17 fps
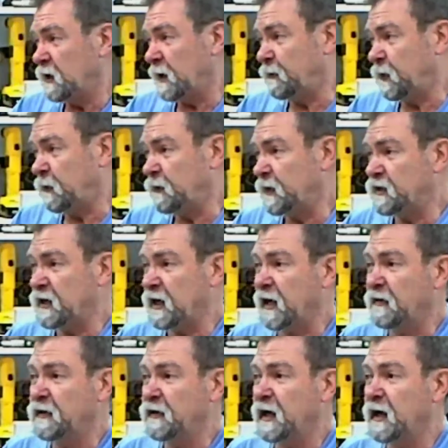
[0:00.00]
couple of bits
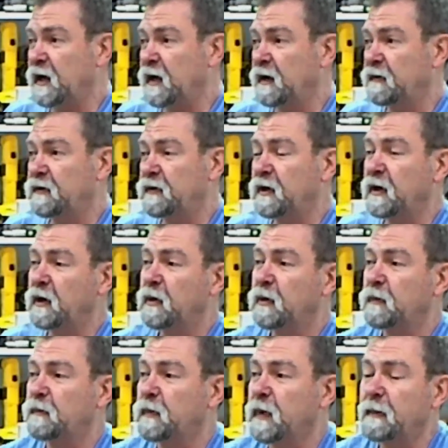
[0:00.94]
out there that
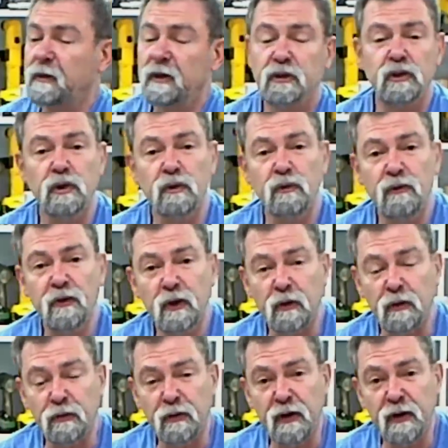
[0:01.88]
are probably 2
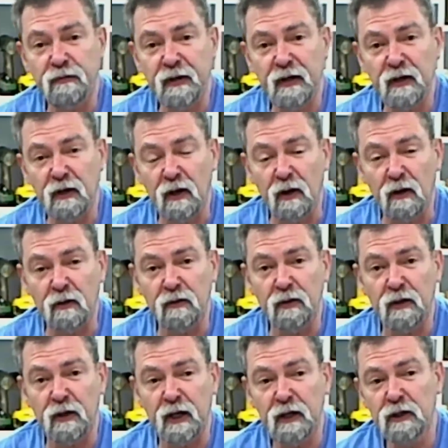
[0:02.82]
feet or 3 feet
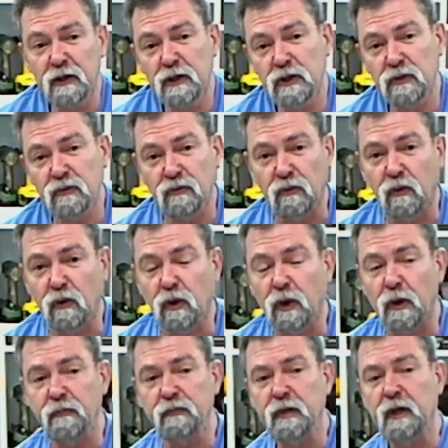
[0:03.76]
long that I use
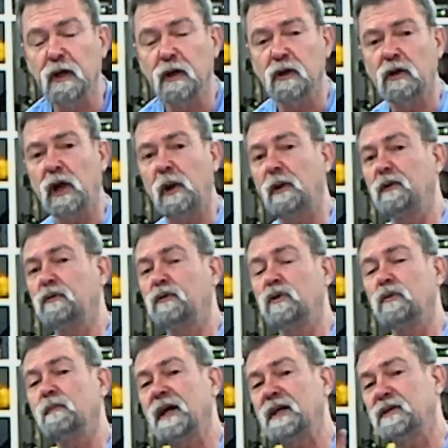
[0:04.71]
for going
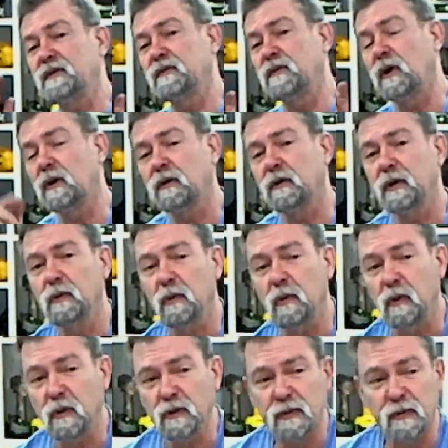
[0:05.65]
through massive concrete
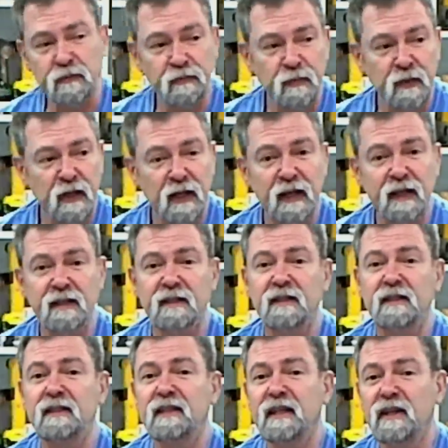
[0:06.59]
walls. It
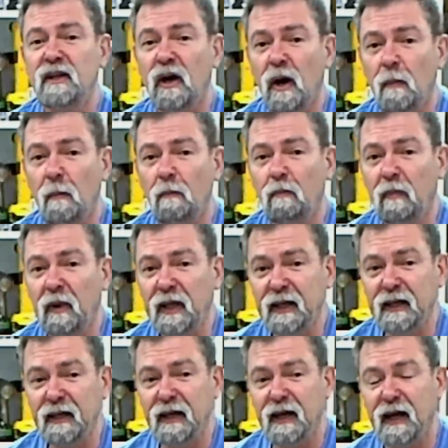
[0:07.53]
did not
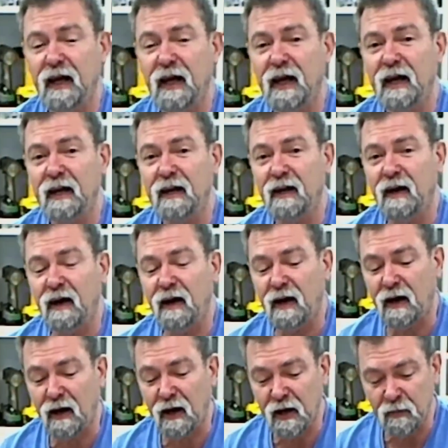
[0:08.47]
blink an
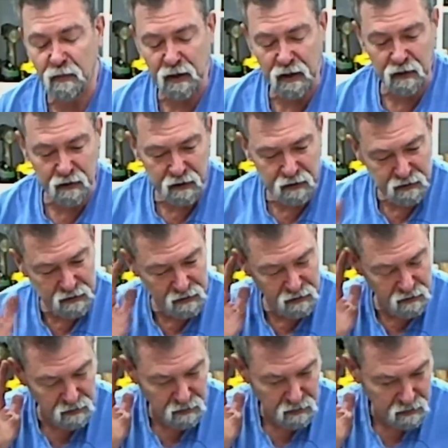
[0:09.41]
eyebrow. It
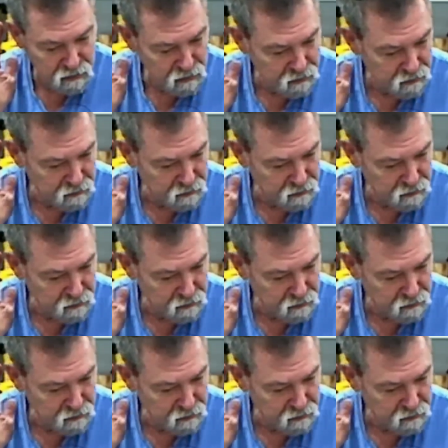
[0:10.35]
just